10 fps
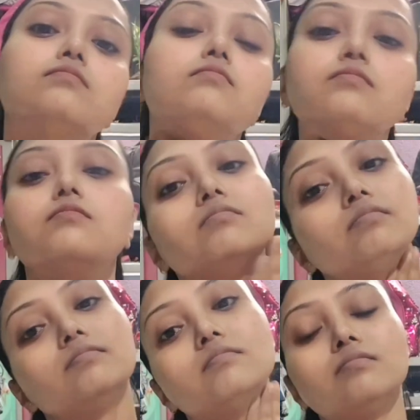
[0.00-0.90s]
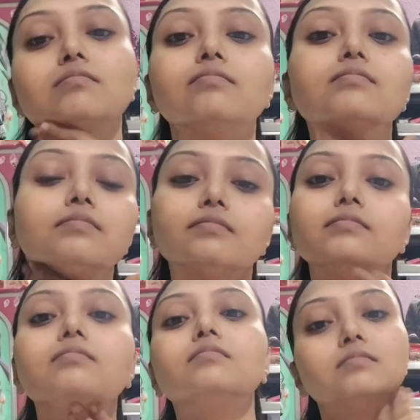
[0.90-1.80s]
need to
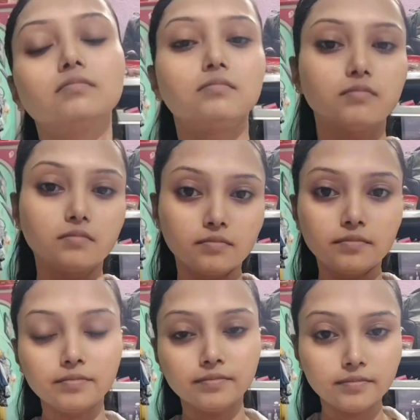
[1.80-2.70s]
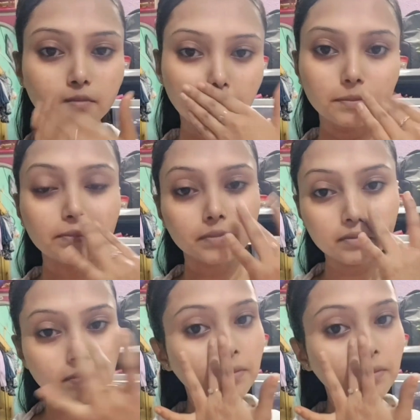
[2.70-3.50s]
leave it for 2 minutes,